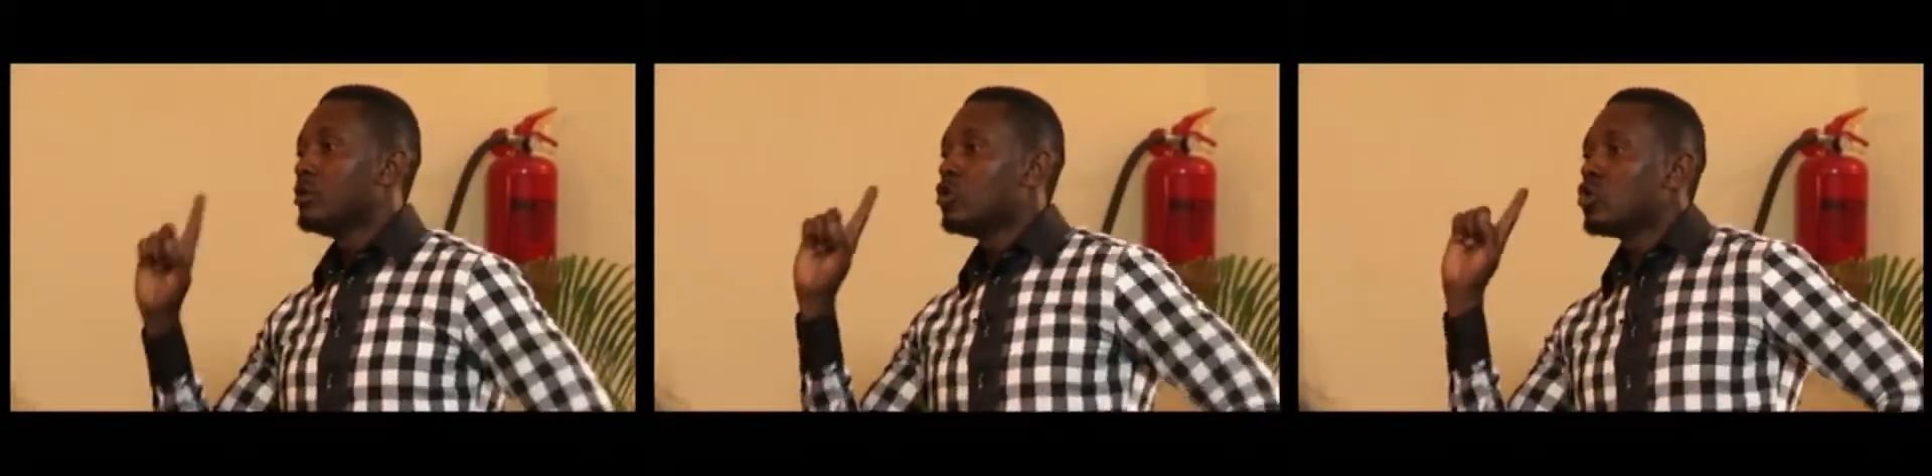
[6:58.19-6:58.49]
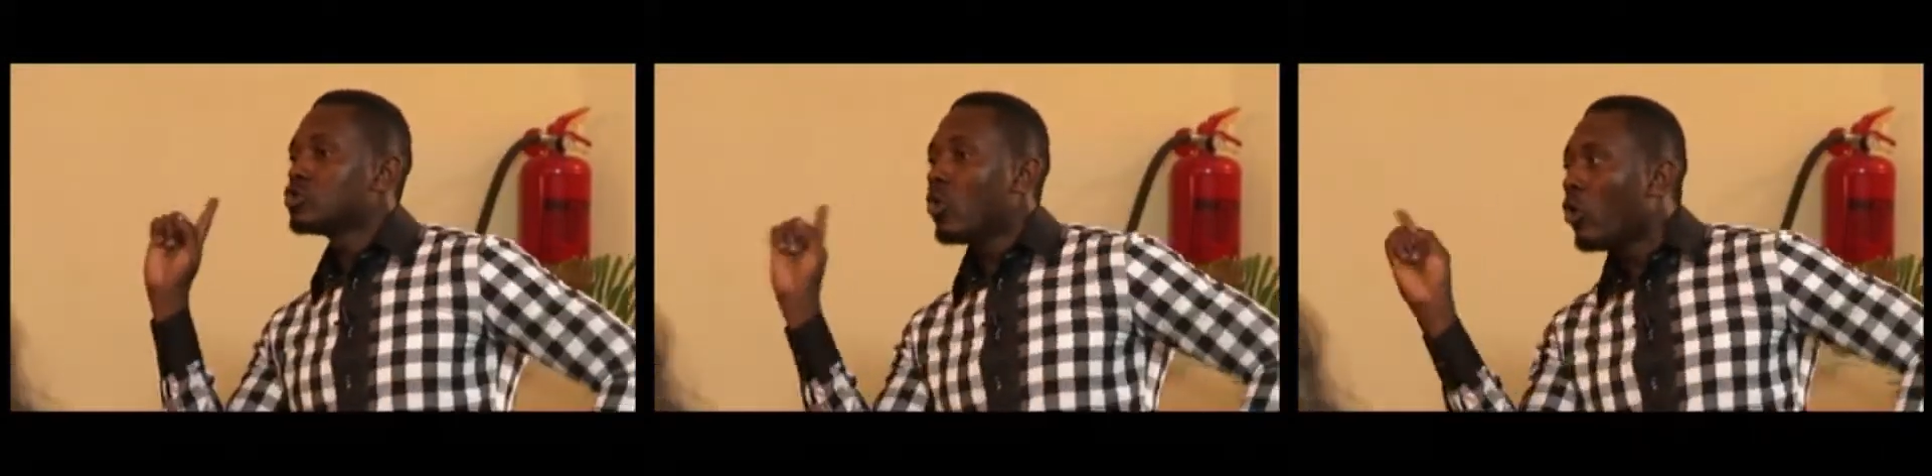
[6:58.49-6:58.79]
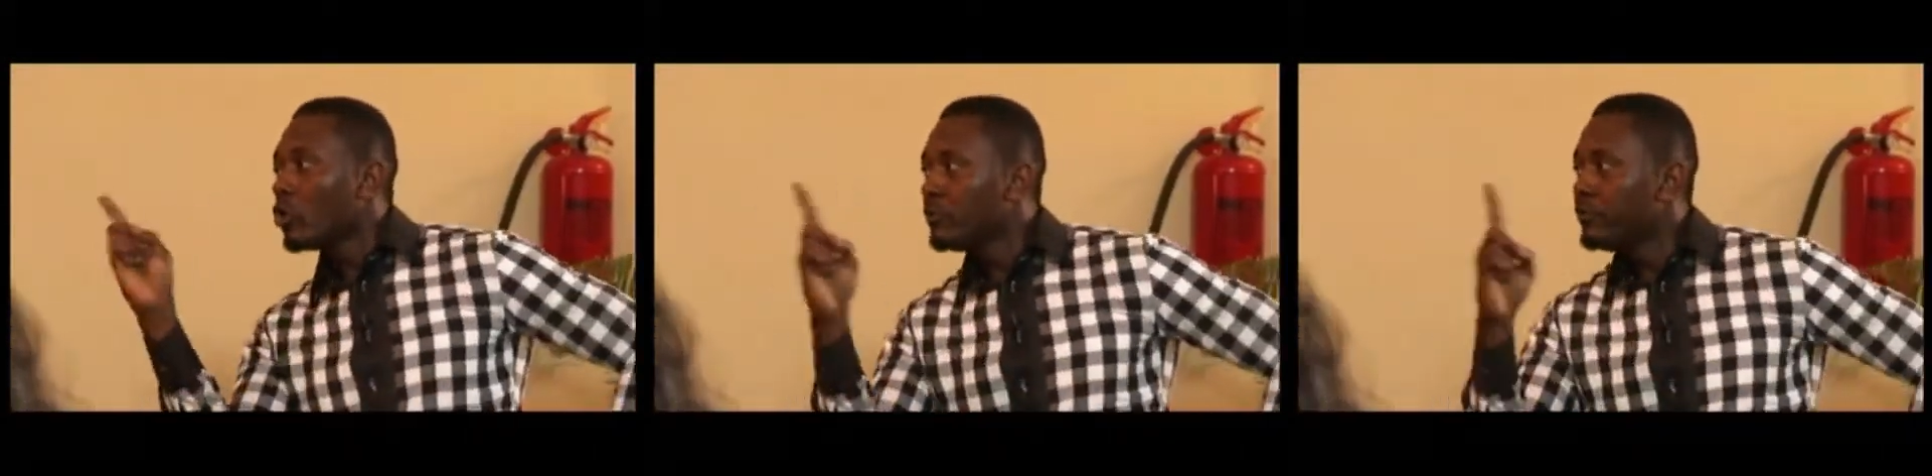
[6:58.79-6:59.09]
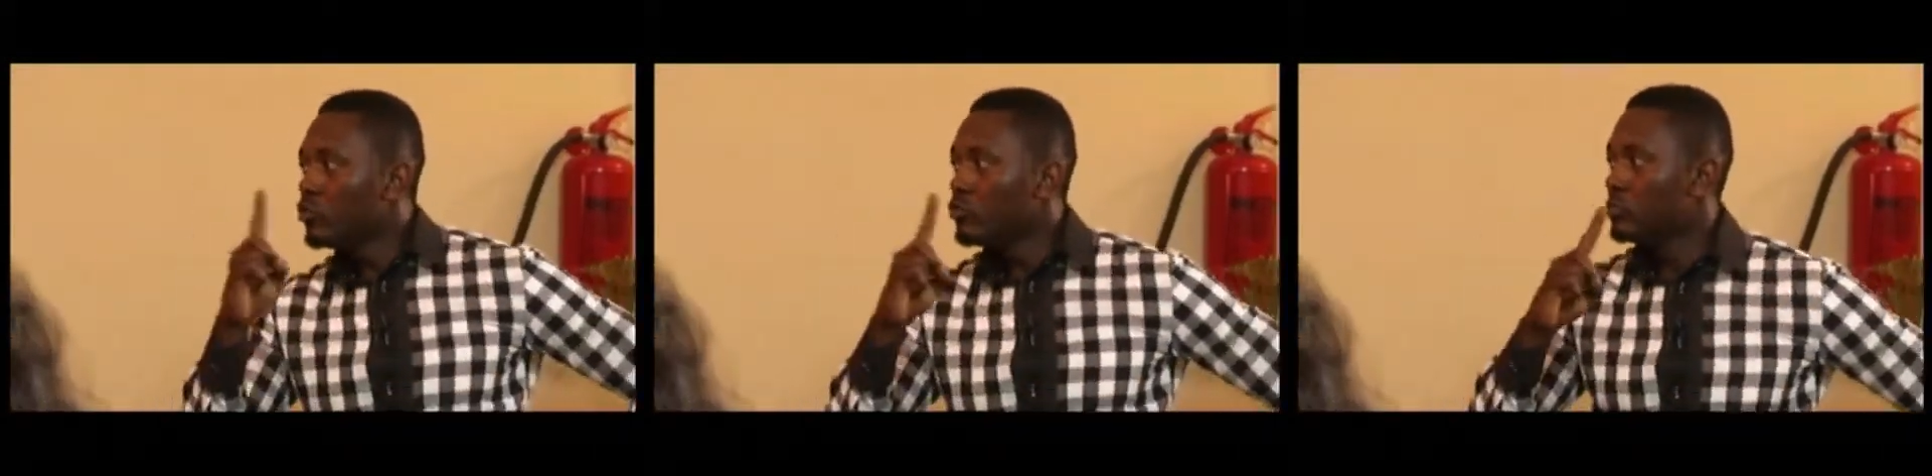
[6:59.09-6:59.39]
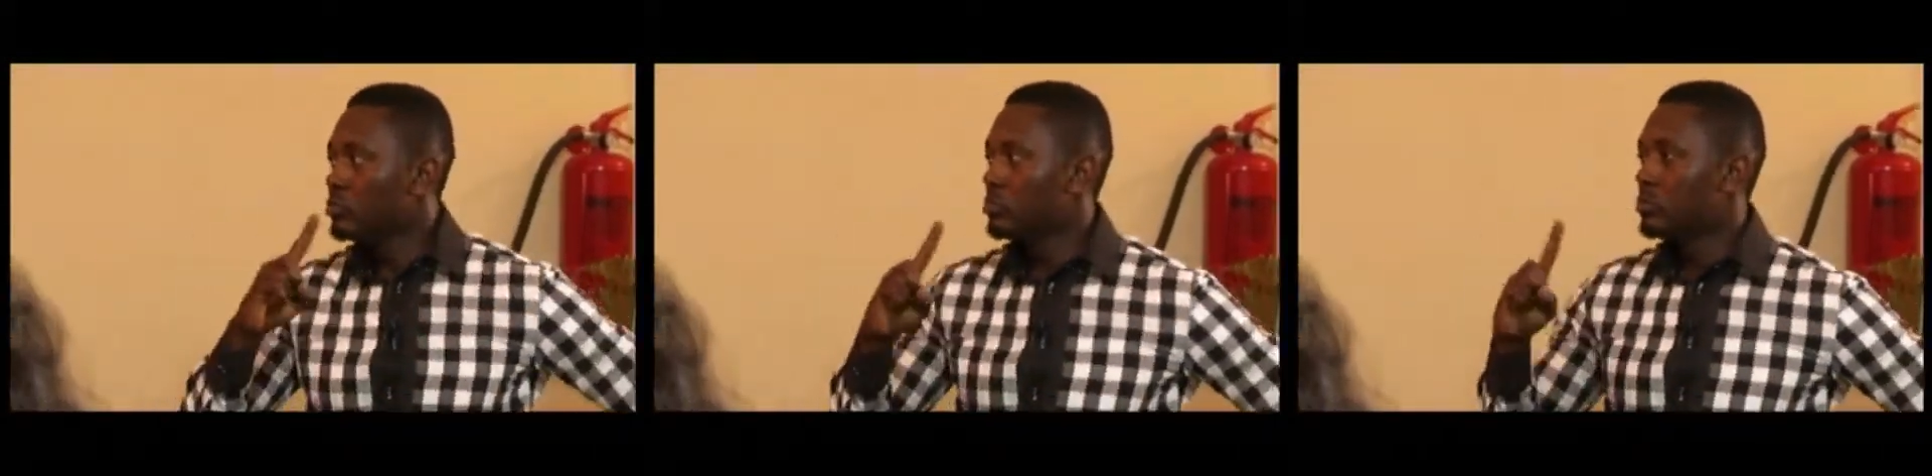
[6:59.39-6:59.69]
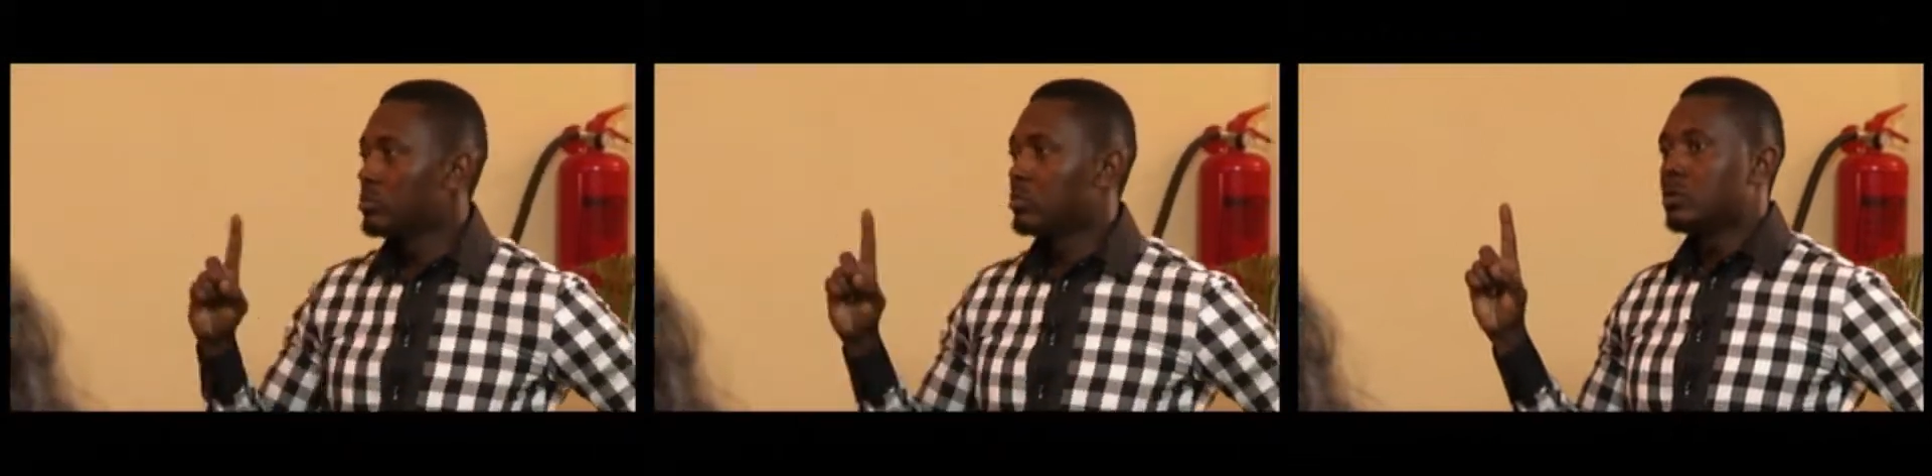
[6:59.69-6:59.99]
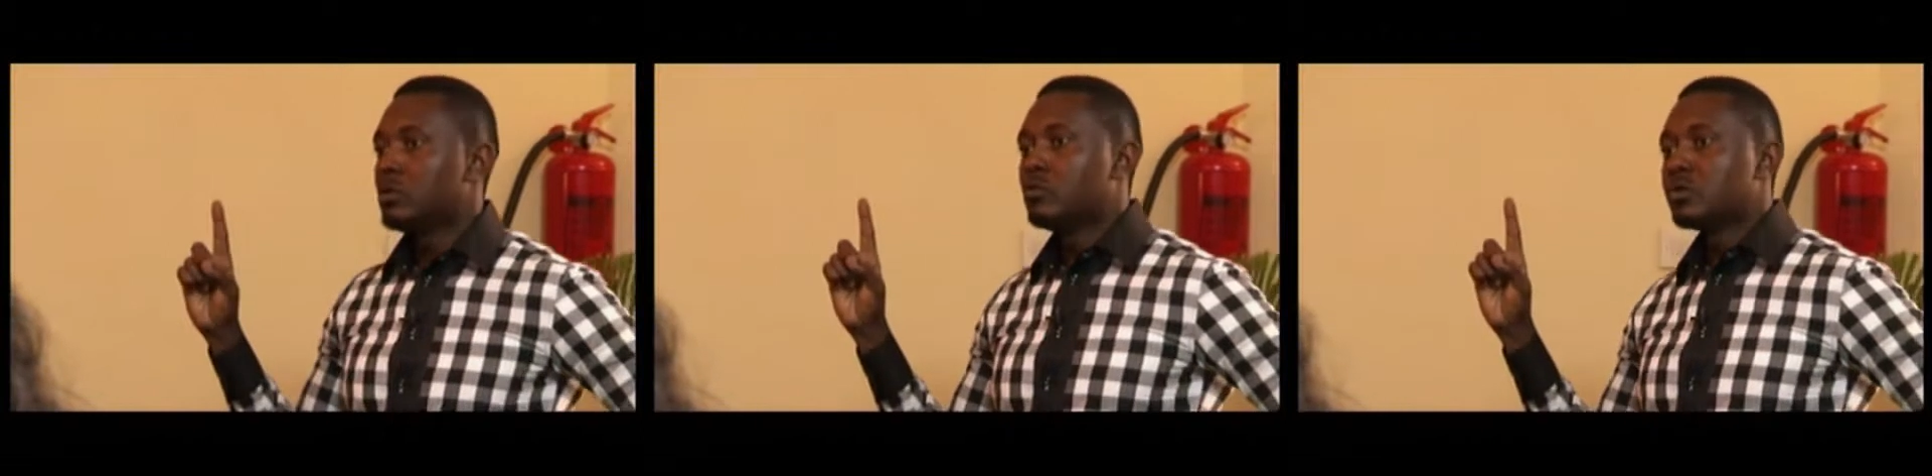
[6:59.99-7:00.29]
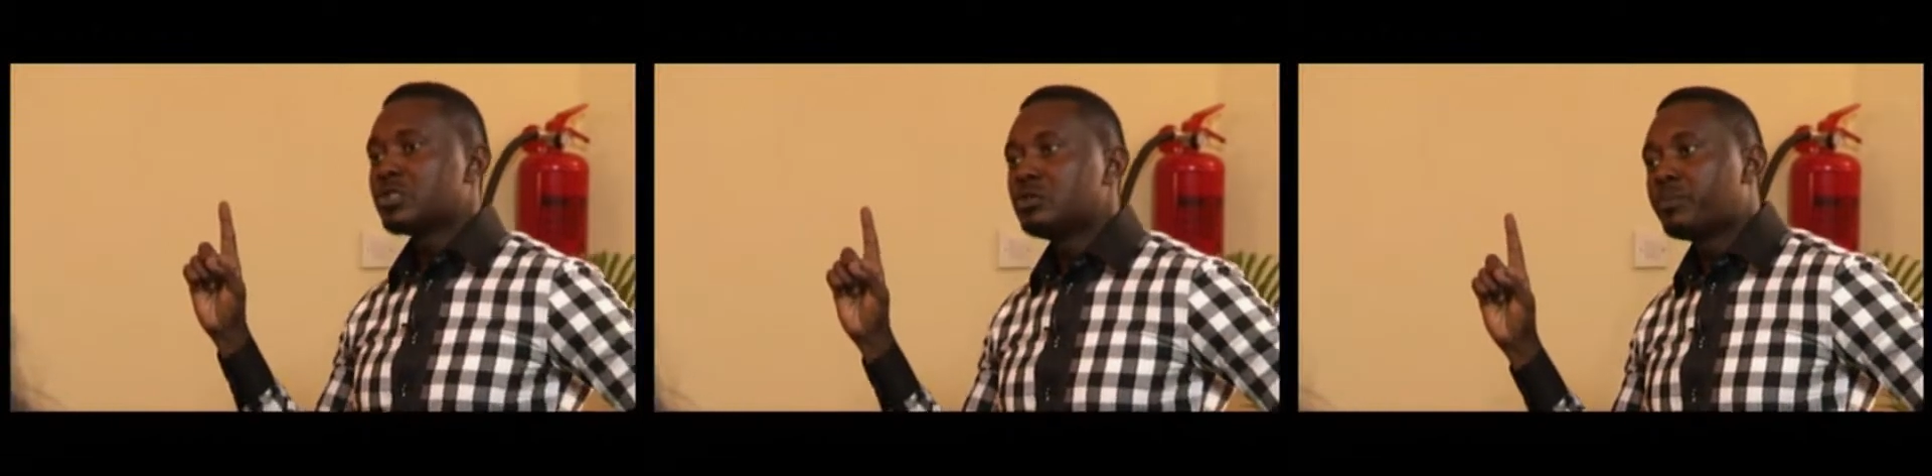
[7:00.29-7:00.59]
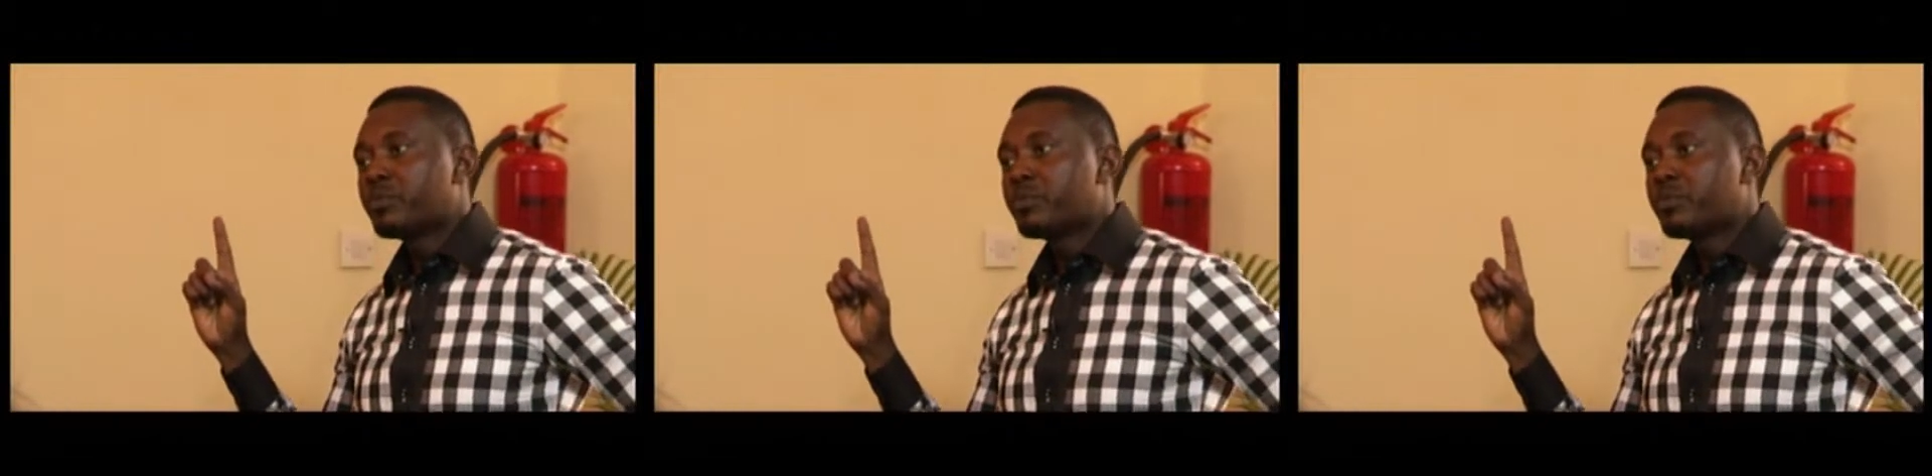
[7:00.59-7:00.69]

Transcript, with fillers: Not all of you will see the